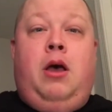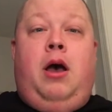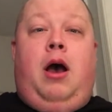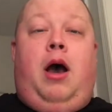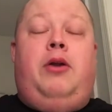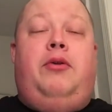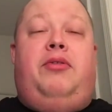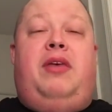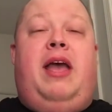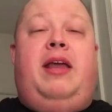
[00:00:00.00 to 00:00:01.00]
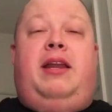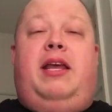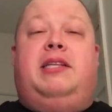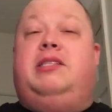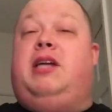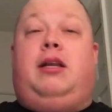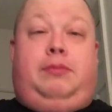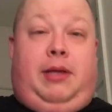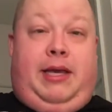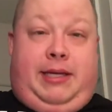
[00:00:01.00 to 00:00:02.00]
Hunter then is done
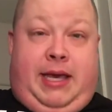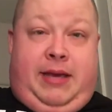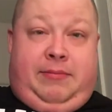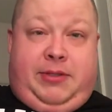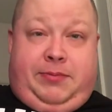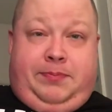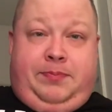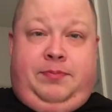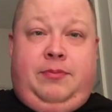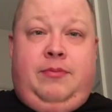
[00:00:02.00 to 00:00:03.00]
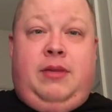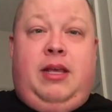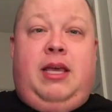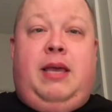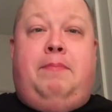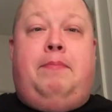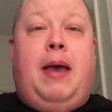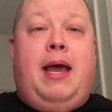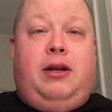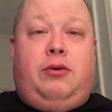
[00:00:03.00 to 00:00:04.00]
playing games. He
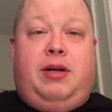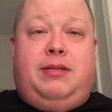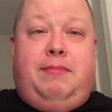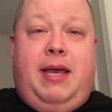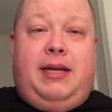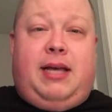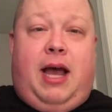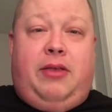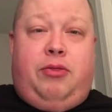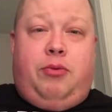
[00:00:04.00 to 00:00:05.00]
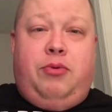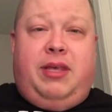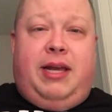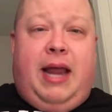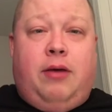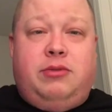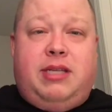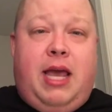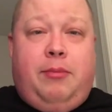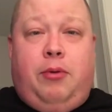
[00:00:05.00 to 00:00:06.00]
pedigrees Mankind through the announce
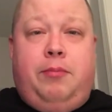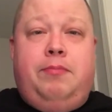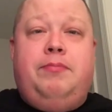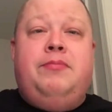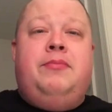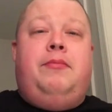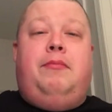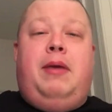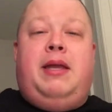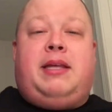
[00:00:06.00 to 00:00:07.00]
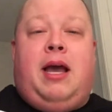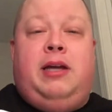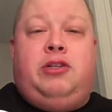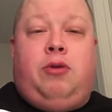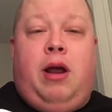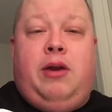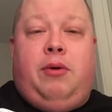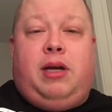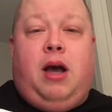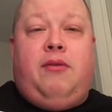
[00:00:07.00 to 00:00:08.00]
table. Mankind trying to
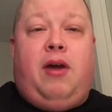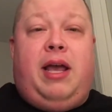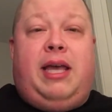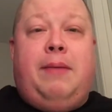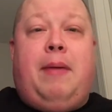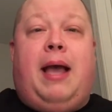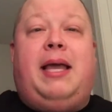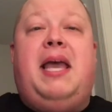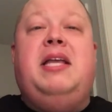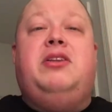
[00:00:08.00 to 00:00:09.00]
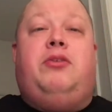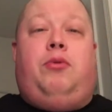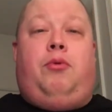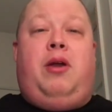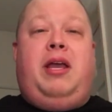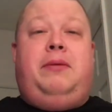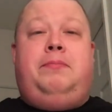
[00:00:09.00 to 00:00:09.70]
recover and get back into the ring.